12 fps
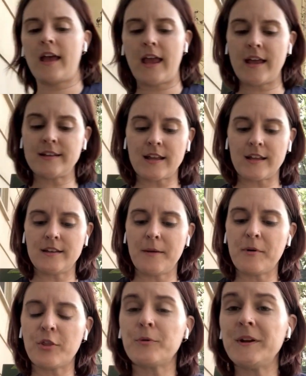And
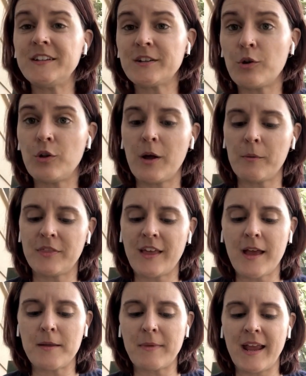number 3 to go along with
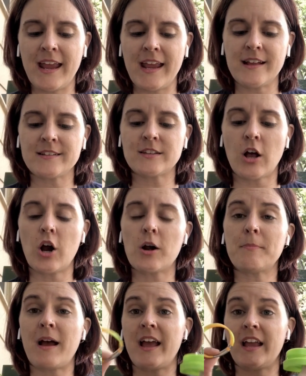that in my hands
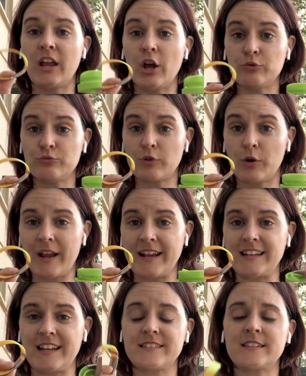are my road
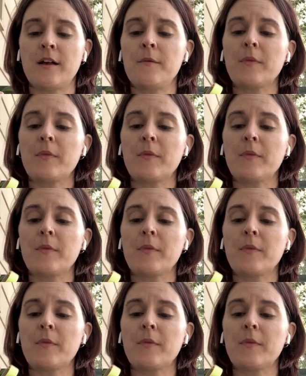IDs.